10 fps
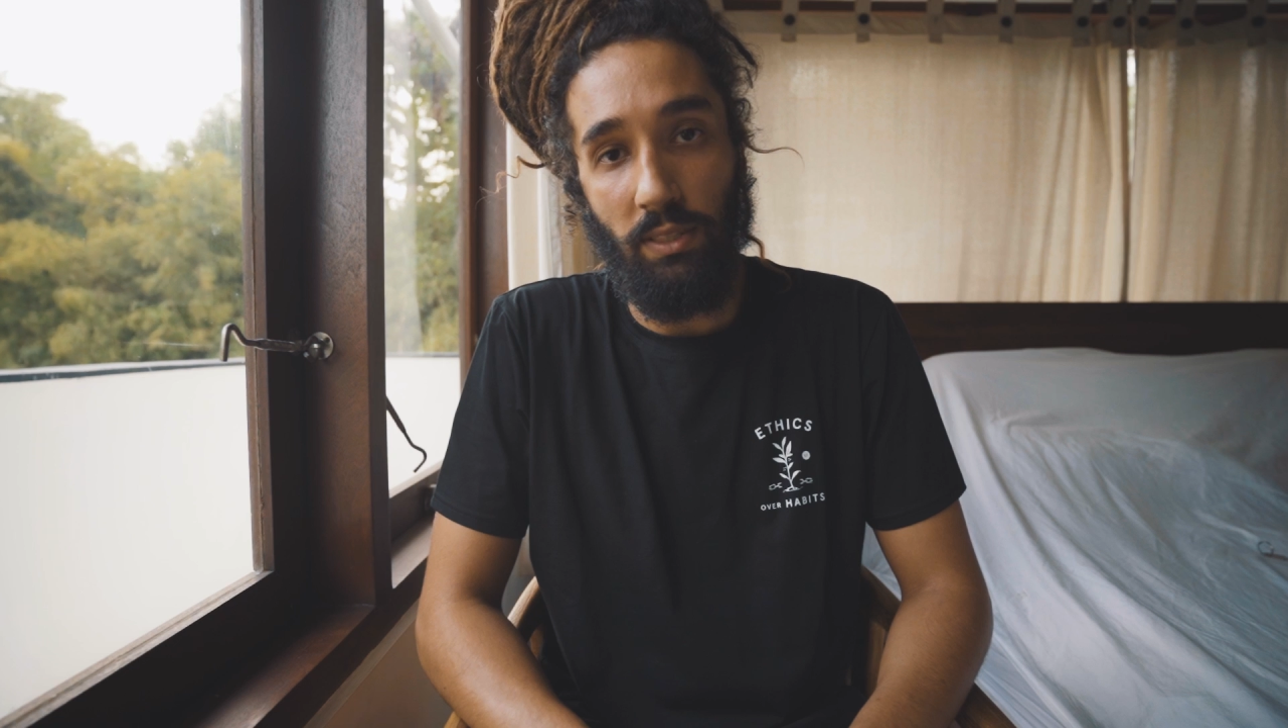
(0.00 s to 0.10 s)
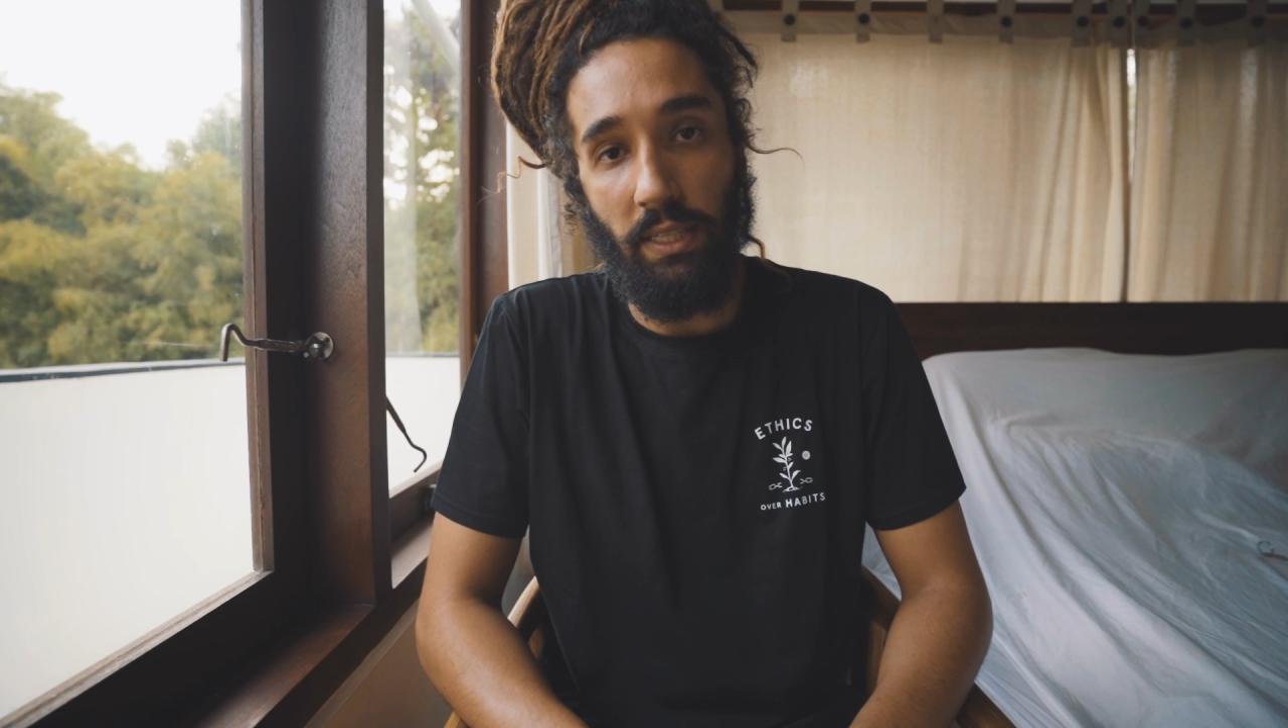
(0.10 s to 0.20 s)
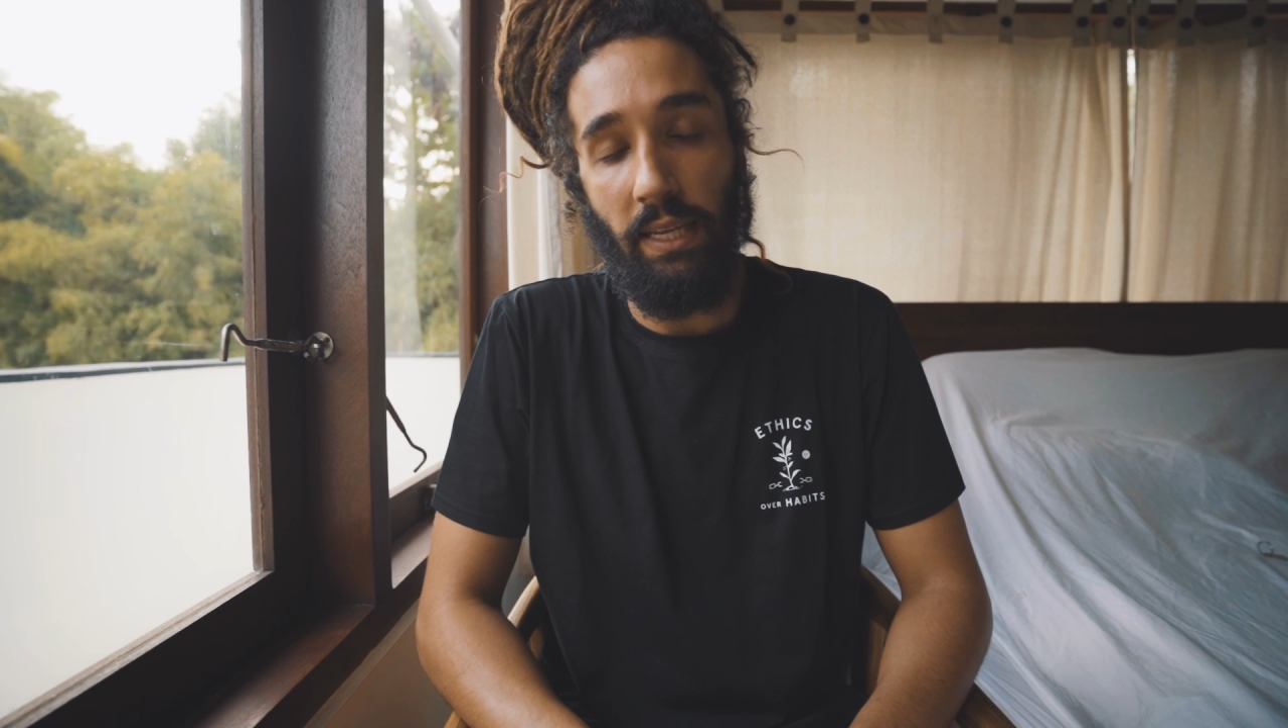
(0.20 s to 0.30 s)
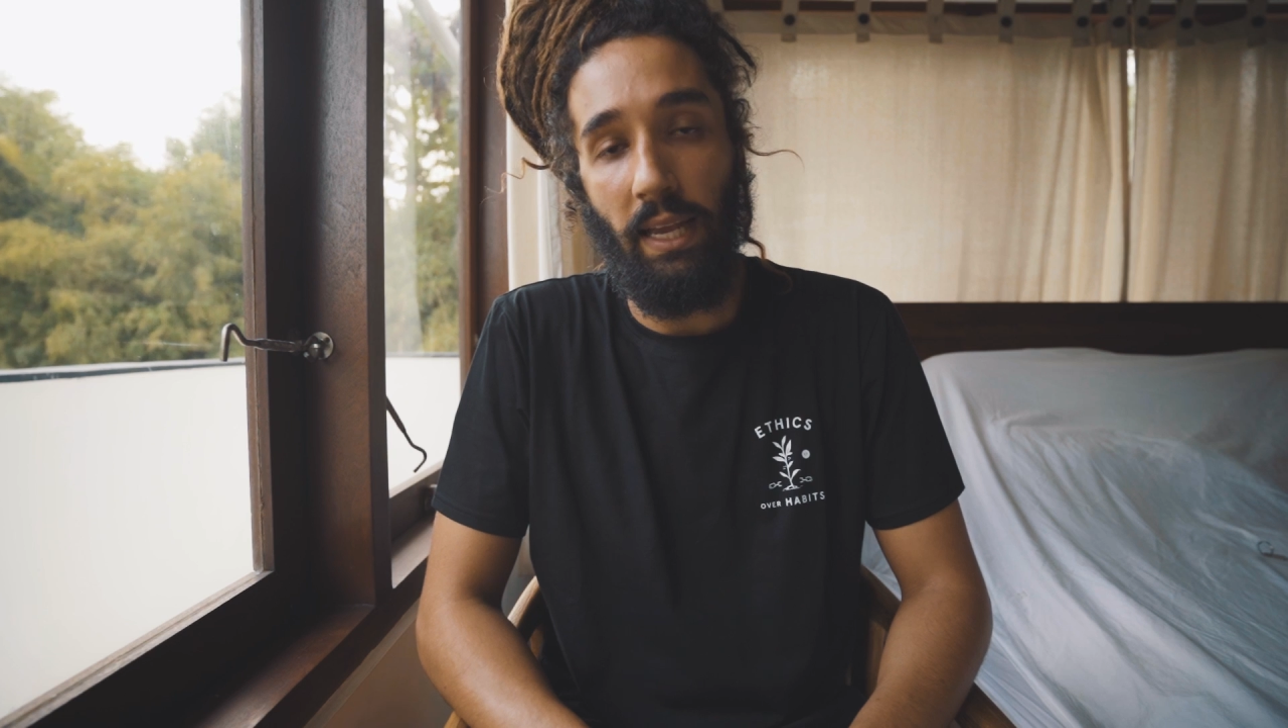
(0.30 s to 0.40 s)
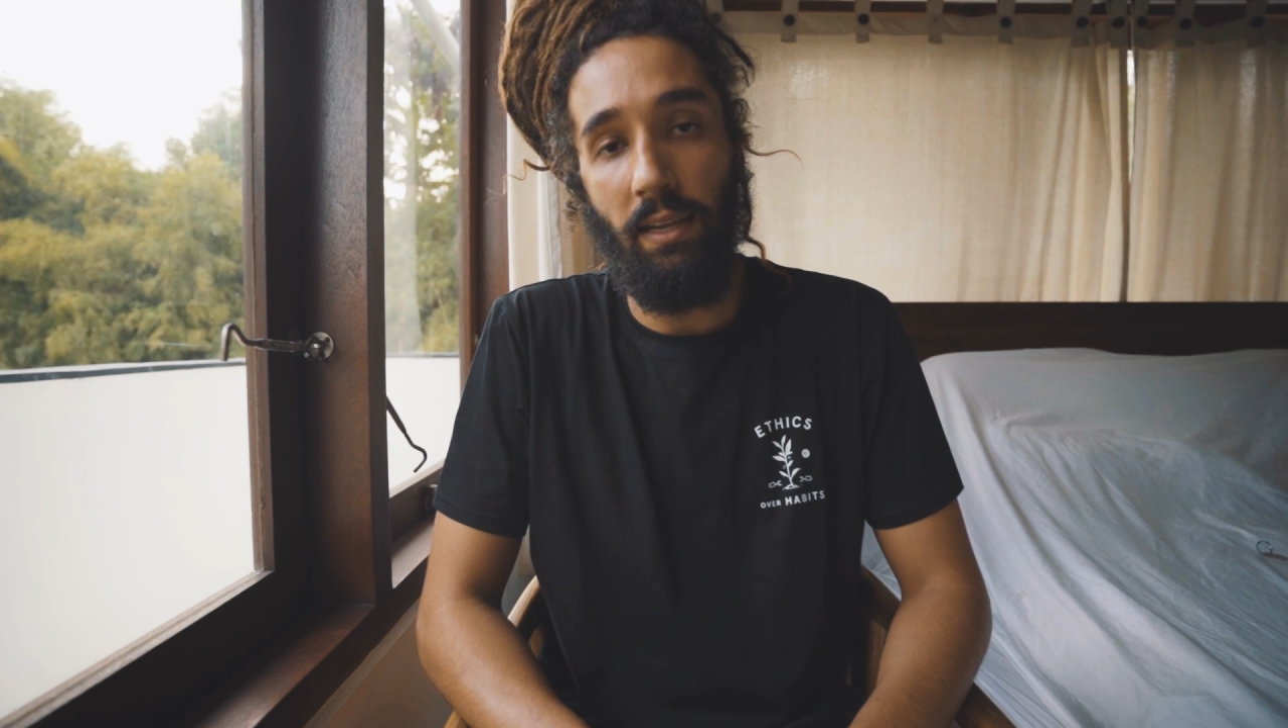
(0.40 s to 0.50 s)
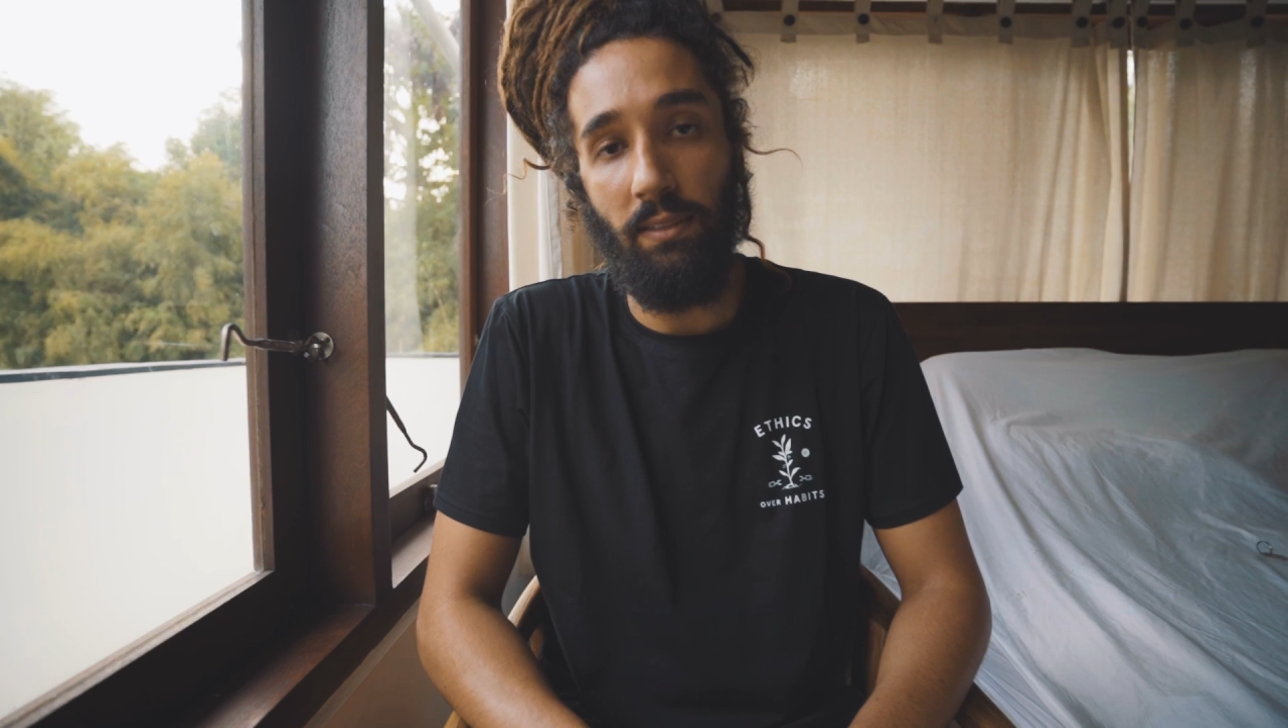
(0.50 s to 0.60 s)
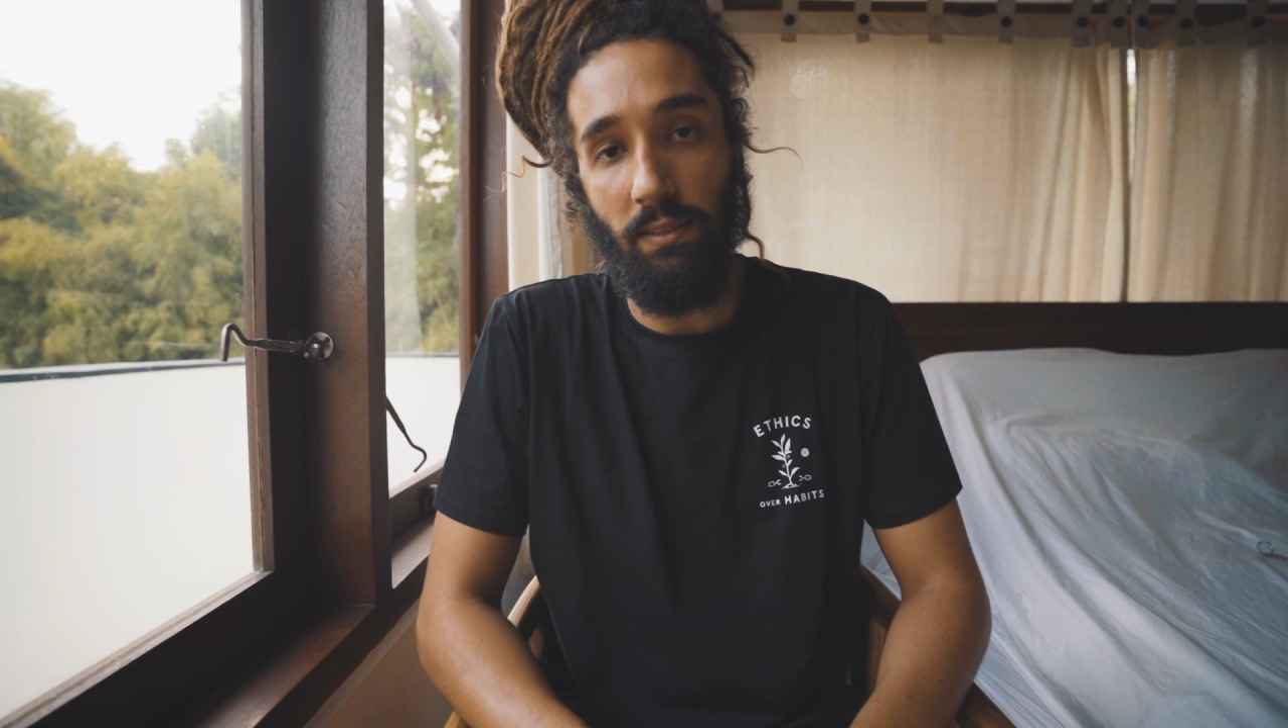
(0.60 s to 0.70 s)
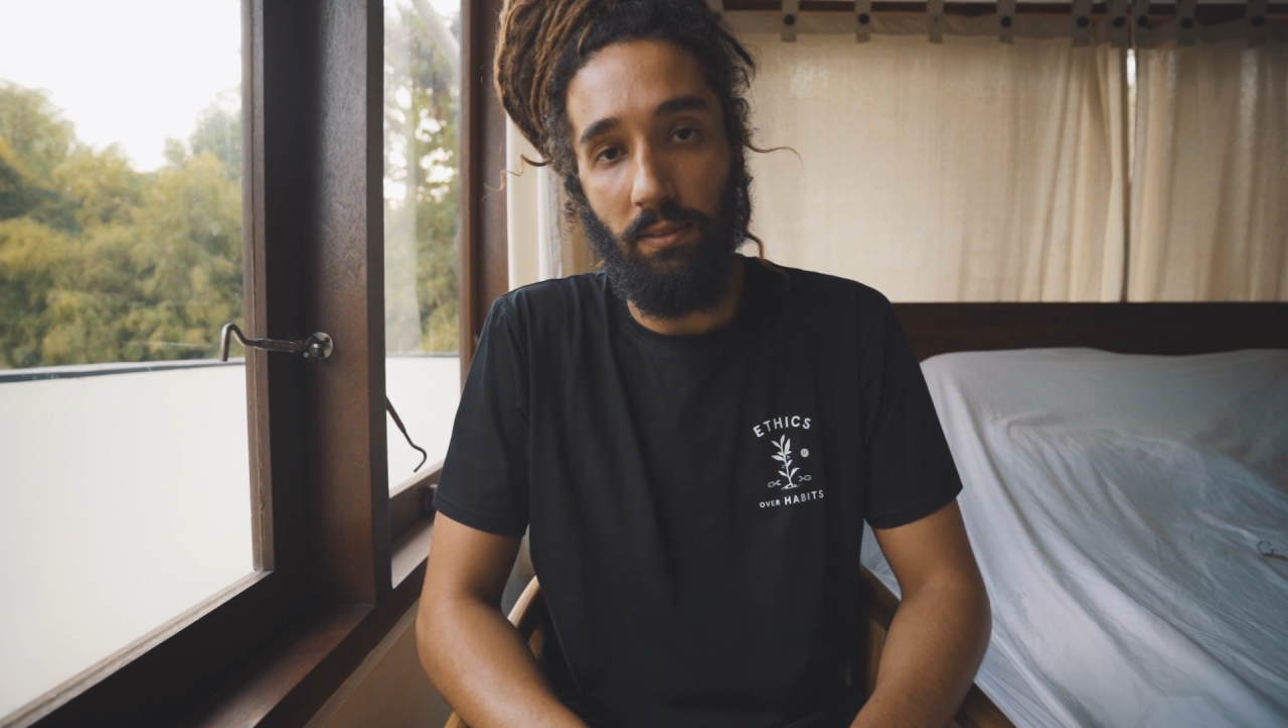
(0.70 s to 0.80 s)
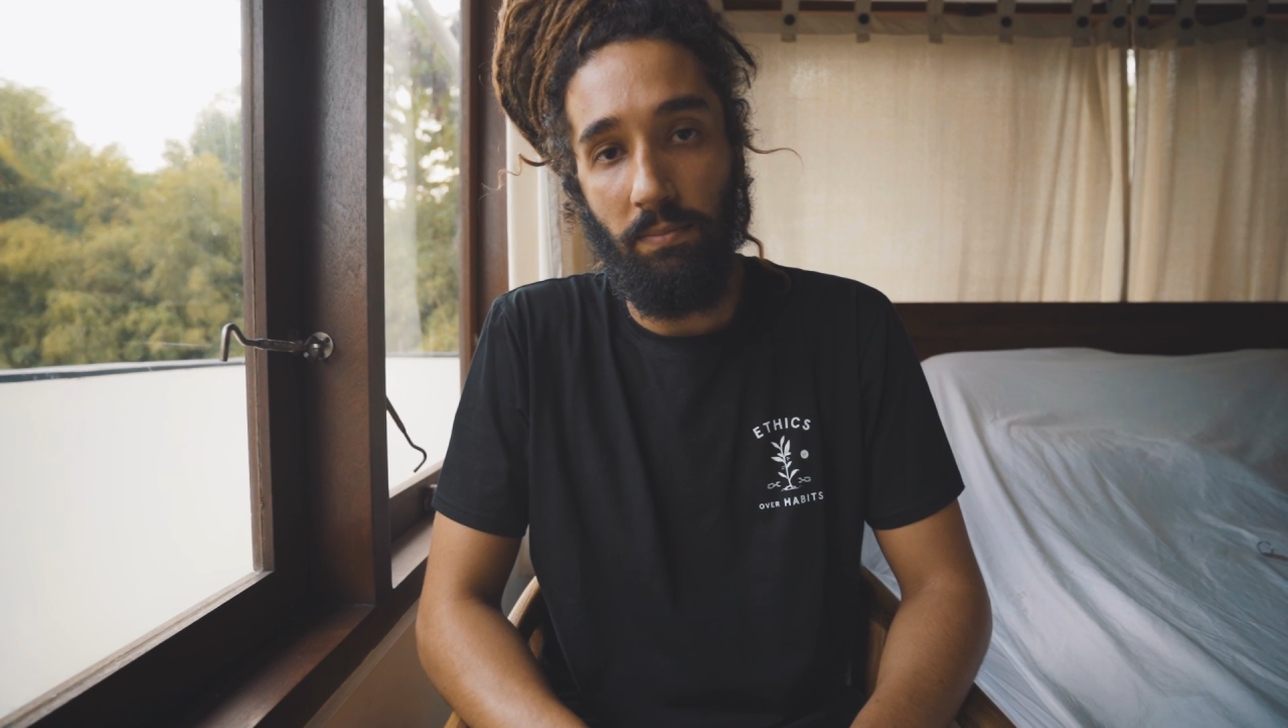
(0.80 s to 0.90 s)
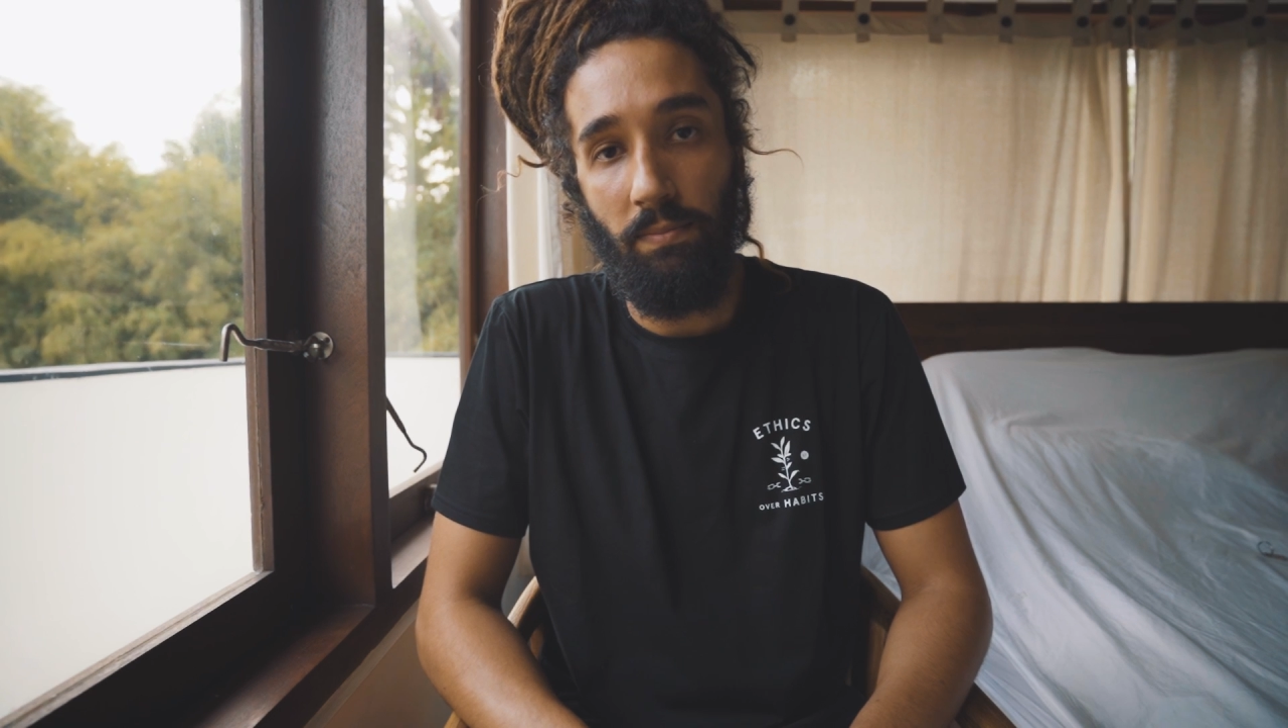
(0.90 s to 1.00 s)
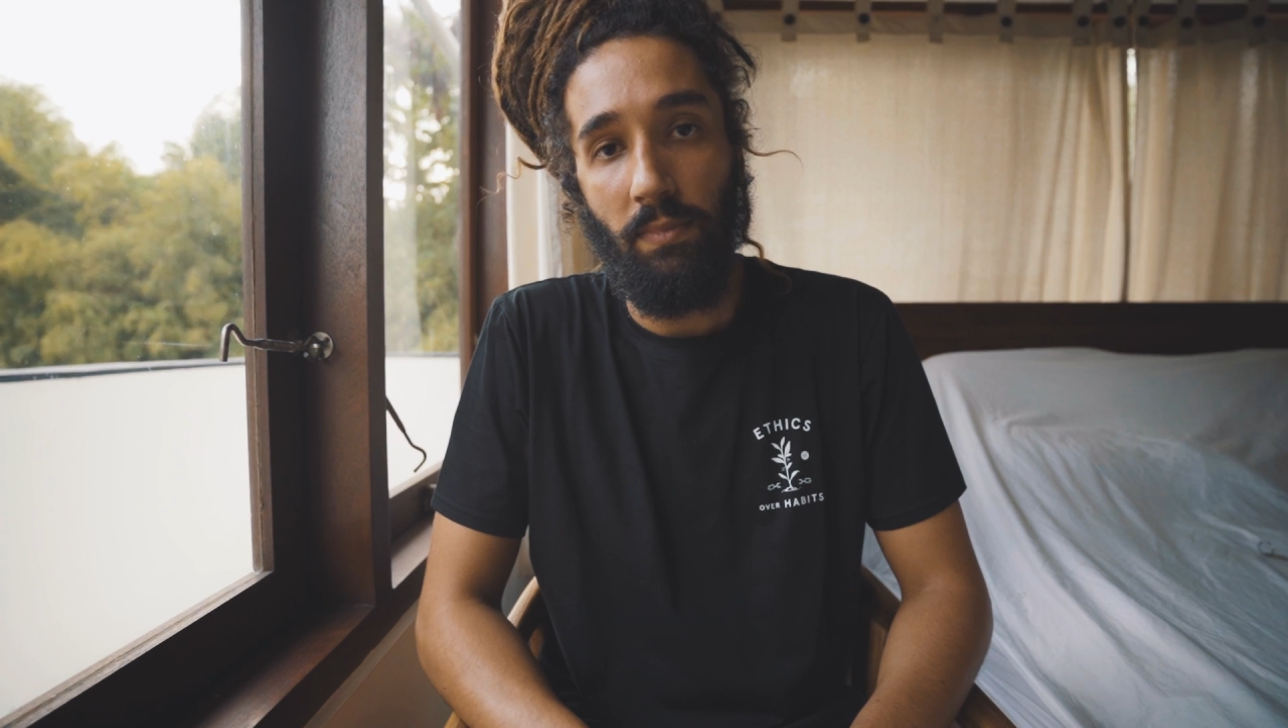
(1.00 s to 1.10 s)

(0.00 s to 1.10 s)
in Canada.